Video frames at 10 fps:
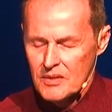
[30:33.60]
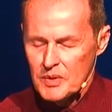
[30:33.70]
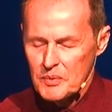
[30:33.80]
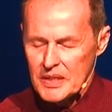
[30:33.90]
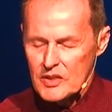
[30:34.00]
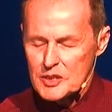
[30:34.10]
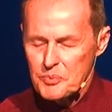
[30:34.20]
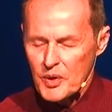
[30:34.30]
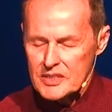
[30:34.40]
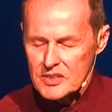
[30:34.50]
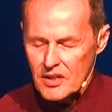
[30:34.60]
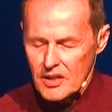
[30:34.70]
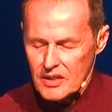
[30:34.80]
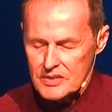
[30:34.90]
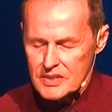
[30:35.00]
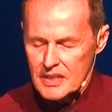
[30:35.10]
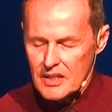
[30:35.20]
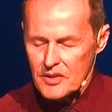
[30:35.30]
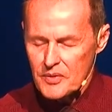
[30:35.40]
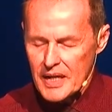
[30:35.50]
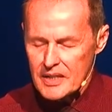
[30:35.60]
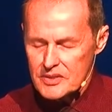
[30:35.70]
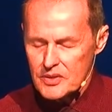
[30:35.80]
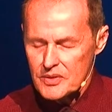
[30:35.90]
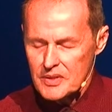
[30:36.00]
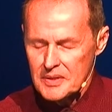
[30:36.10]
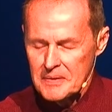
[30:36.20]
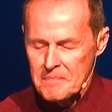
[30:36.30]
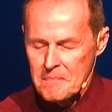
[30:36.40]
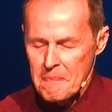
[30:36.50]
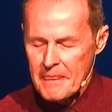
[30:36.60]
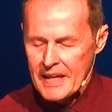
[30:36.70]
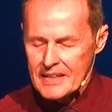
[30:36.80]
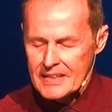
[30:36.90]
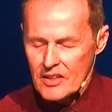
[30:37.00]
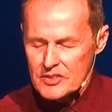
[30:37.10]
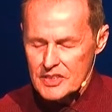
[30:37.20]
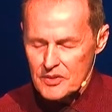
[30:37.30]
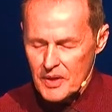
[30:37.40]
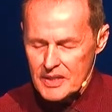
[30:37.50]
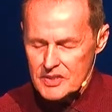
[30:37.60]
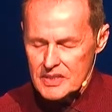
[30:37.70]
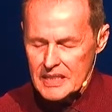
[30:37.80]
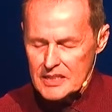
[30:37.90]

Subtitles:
we want to express our hearts in our gratitude and in our generosity.